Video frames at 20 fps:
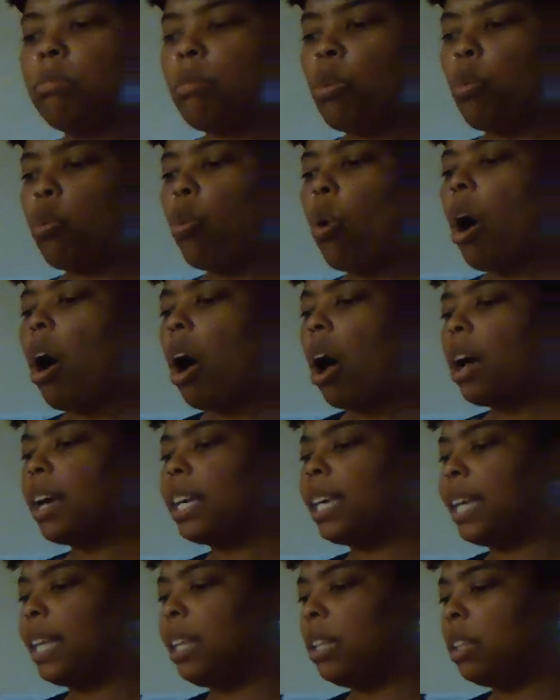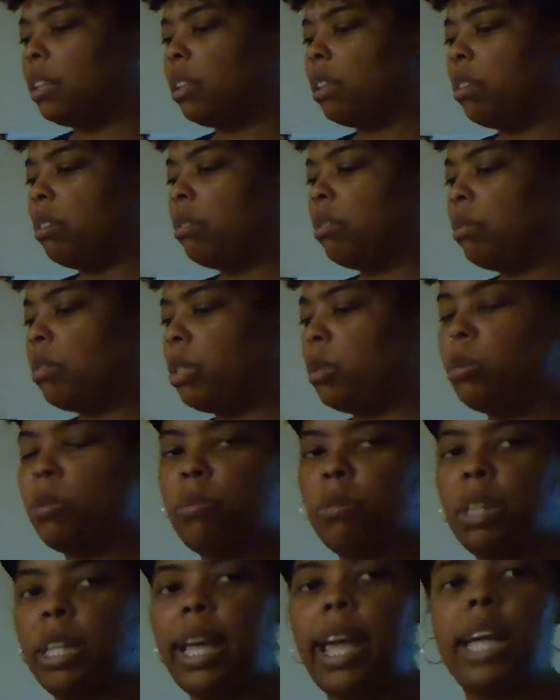walk and
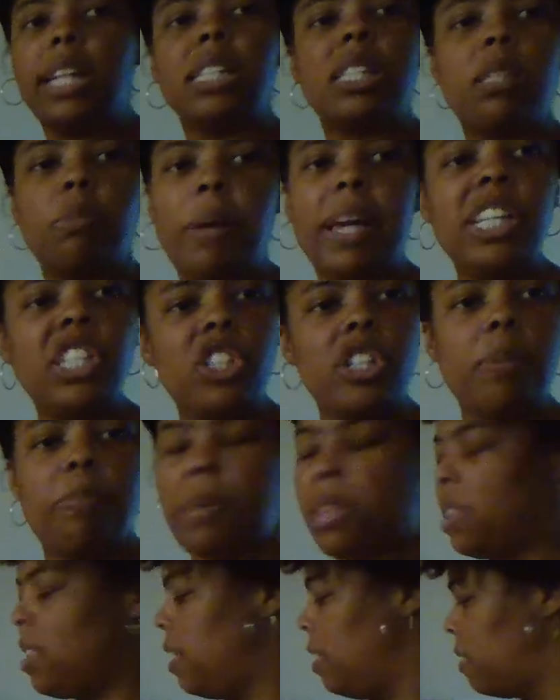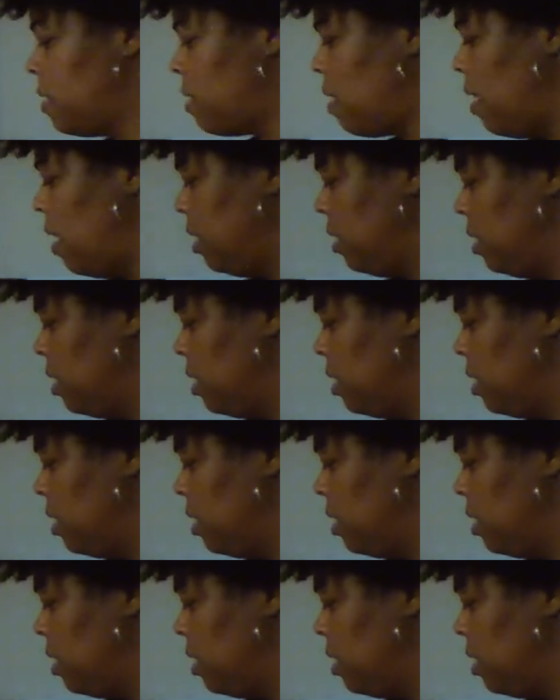land a spaceship and things on.